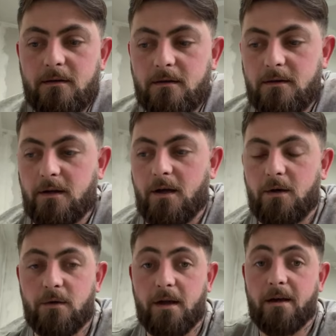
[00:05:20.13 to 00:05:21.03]
So
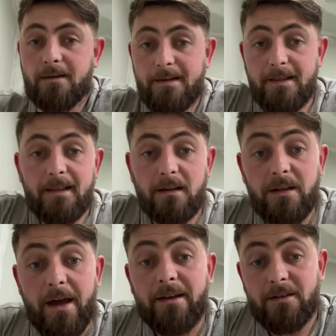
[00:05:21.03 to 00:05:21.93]

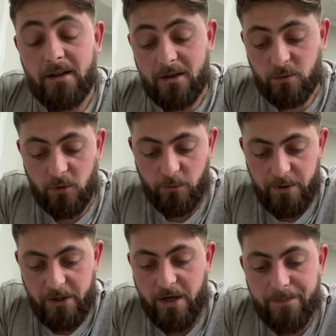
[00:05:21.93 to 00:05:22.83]
yeah, so that's what we'll
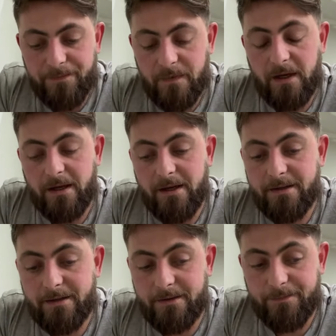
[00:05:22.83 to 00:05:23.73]
be doing,
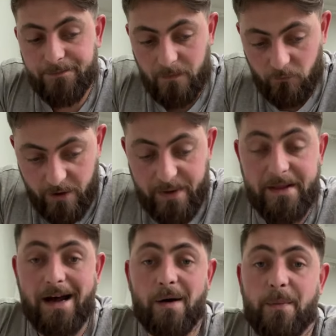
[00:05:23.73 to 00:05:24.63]
is ripping
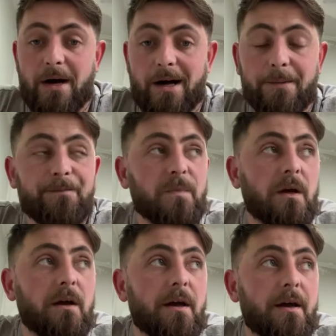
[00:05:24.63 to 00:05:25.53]
that apart,
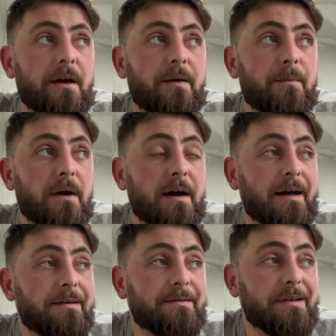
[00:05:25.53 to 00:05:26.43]

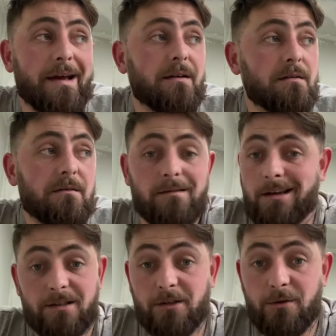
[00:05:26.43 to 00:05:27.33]
and yeah,
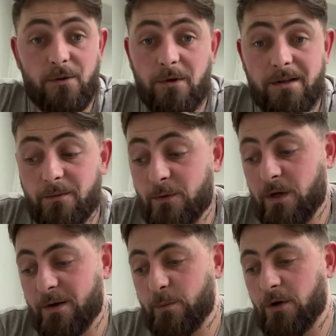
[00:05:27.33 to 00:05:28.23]
that's going to do the
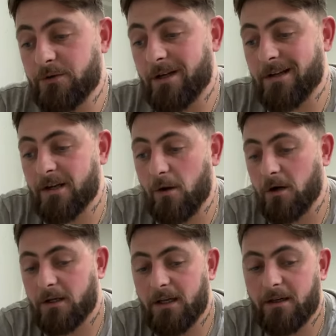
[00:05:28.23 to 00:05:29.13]
winter project. I don't
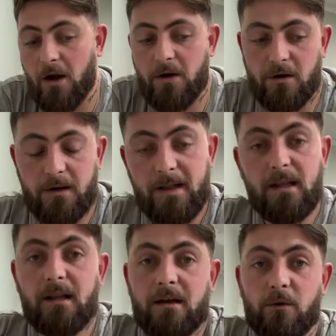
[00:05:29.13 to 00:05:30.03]
want to keep going on.
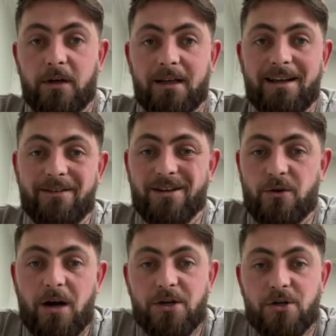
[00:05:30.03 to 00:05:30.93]
I want to leave it
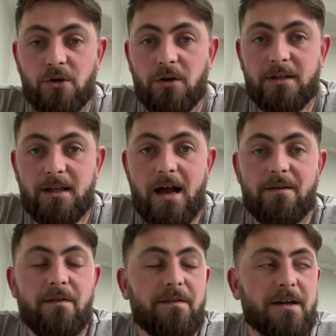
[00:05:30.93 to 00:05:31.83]
quite short, this
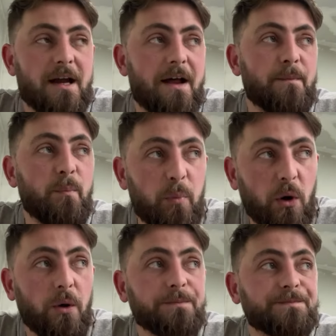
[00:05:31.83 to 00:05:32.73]
live, if I can,
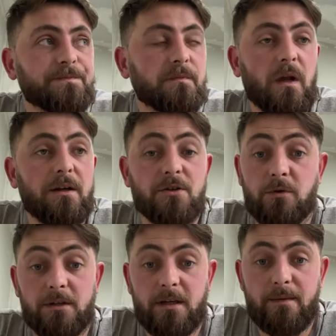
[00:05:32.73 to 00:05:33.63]
but I just
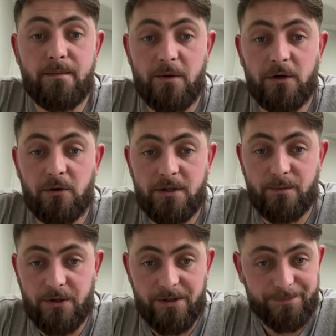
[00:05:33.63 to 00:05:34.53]
want to say Merry
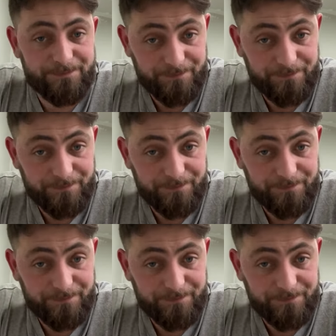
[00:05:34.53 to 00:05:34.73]
Christmas,